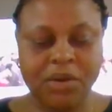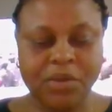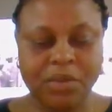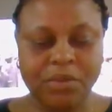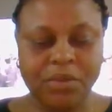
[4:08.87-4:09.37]

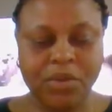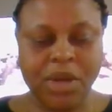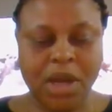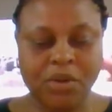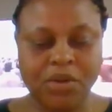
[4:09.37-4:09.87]

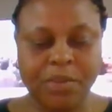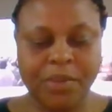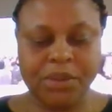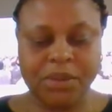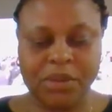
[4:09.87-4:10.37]
own
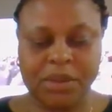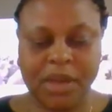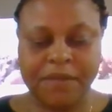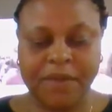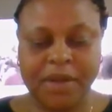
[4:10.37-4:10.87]
operations
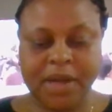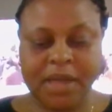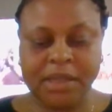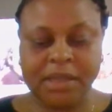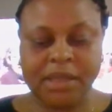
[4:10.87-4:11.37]
and
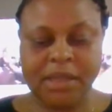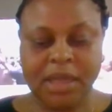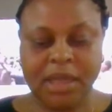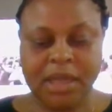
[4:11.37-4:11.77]
finances.